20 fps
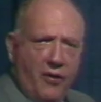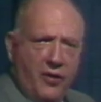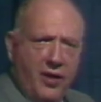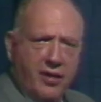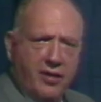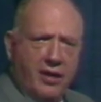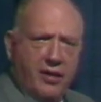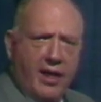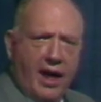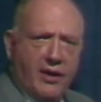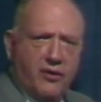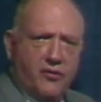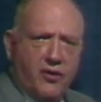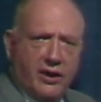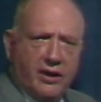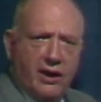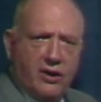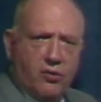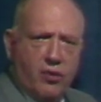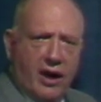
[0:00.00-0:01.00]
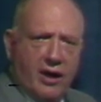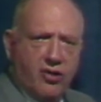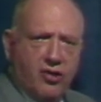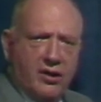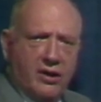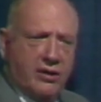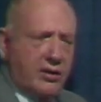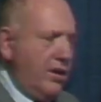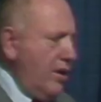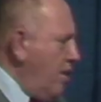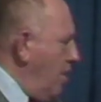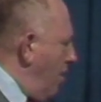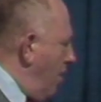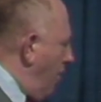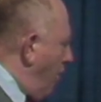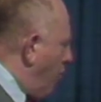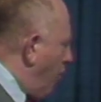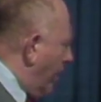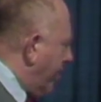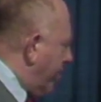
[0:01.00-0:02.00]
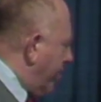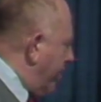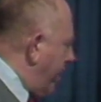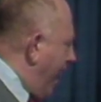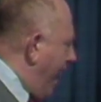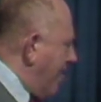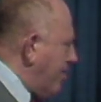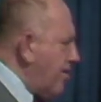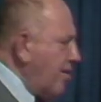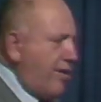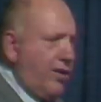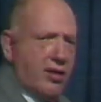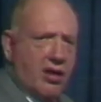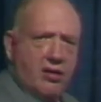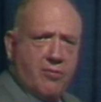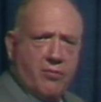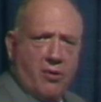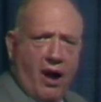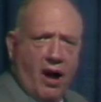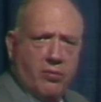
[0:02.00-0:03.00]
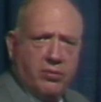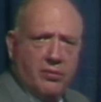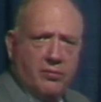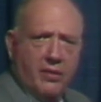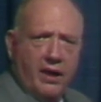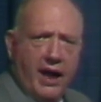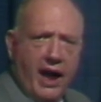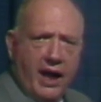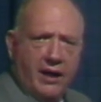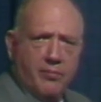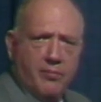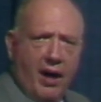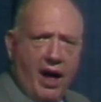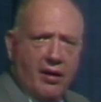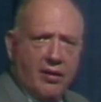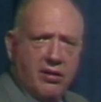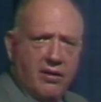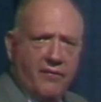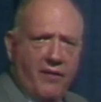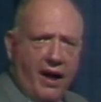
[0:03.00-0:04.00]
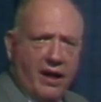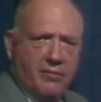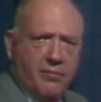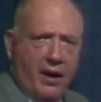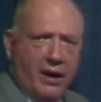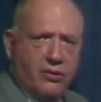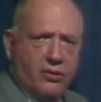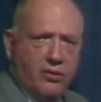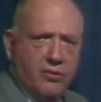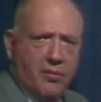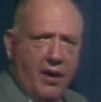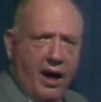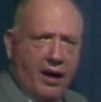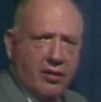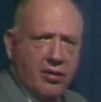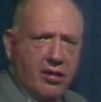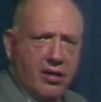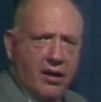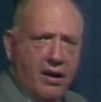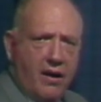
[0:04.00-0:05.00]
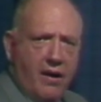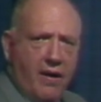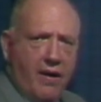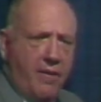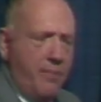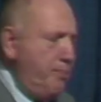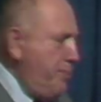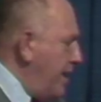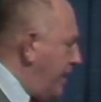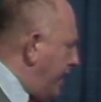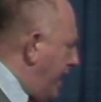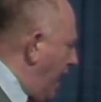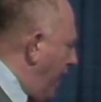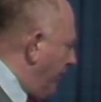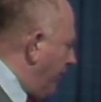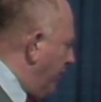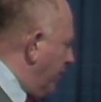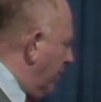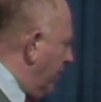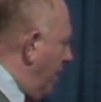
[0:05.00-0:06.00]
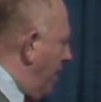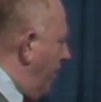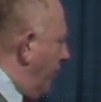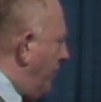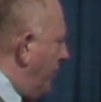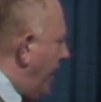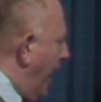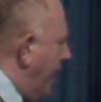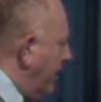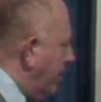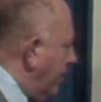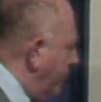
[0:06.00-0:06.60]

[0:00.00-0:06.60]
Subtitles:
This is a tricky question. What's the answer to this problem? 8 miles divided by 2 miles. Be careful. The 8